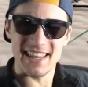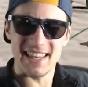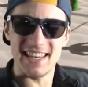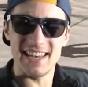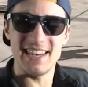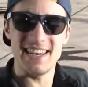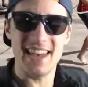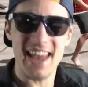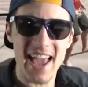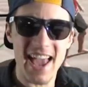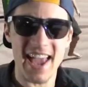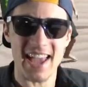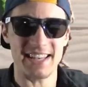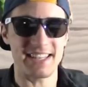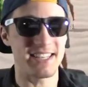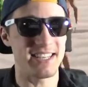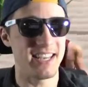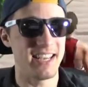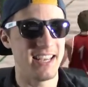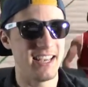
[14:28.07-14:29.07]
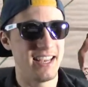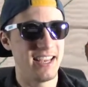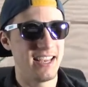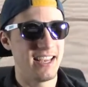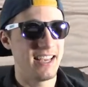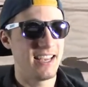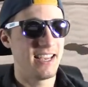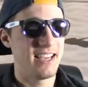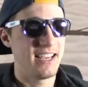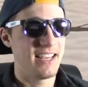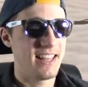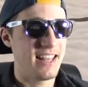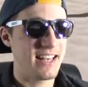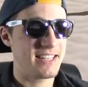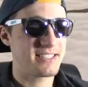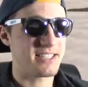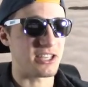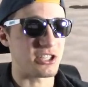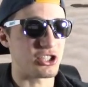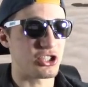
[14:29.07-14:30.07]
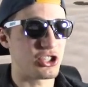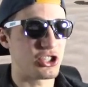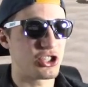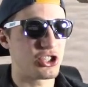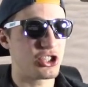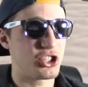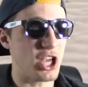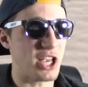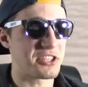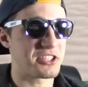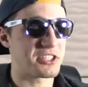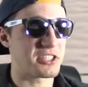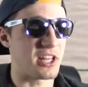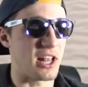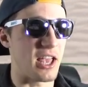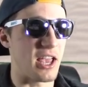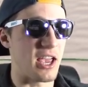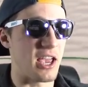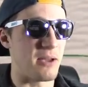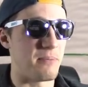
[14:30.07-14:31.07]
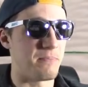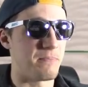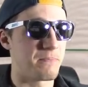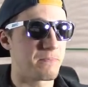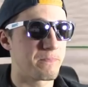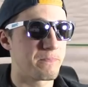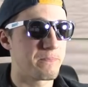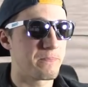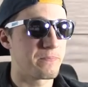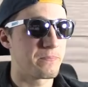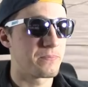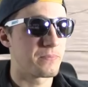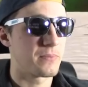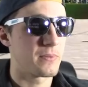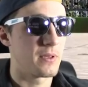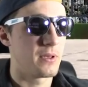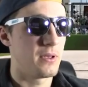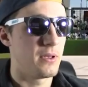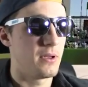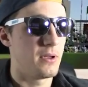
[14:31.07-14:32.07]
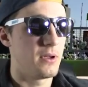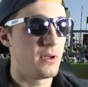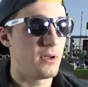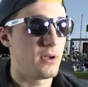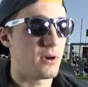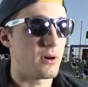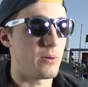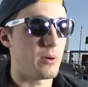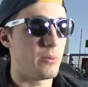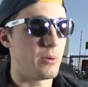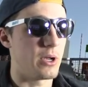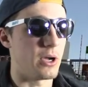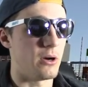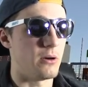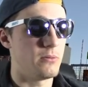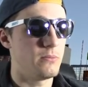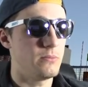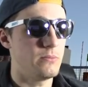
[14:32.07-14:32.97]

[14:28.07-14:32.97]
the net. That's a shit slam. Oh, here we go.